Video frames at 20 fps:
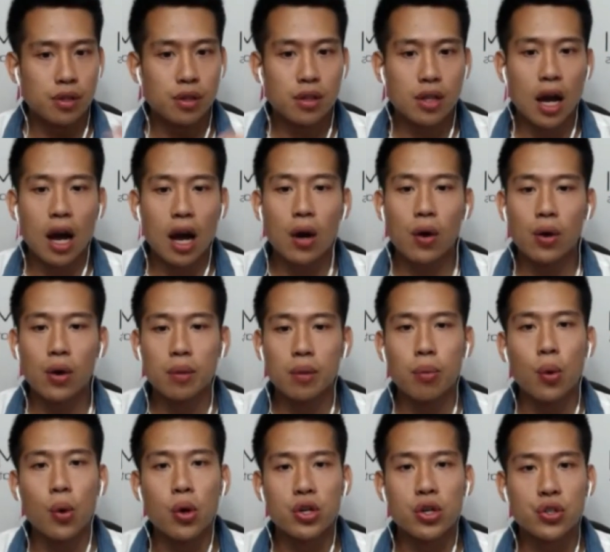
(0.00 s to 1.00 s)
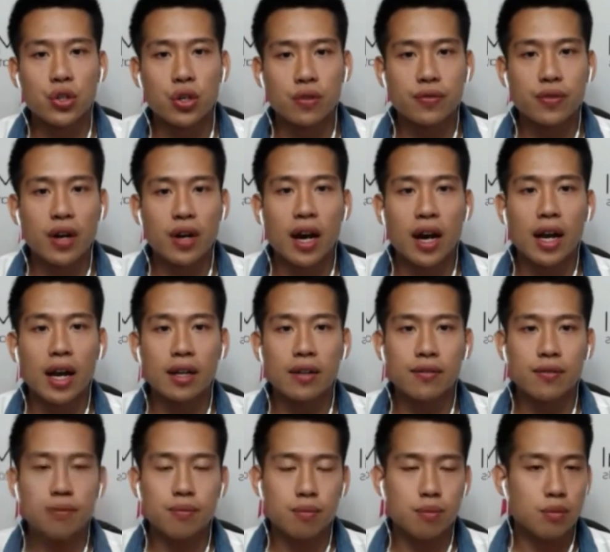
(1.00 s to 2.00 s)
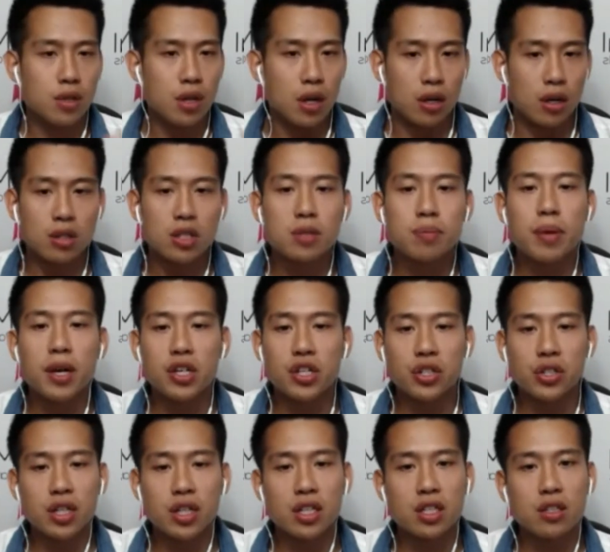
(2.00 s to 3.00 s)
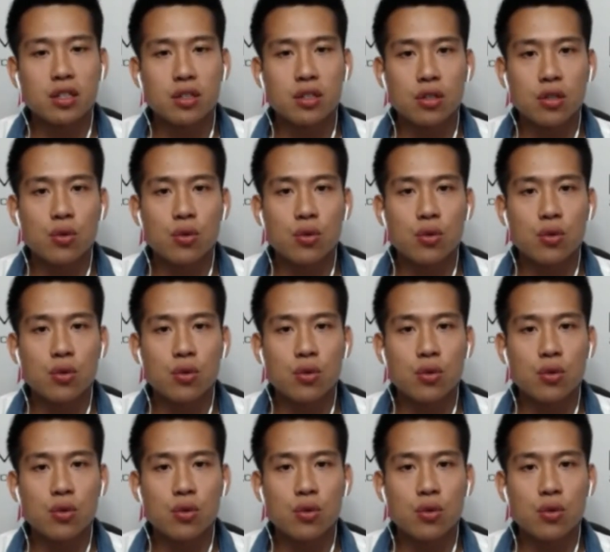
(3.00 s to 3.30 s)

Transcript: our board certified, specialist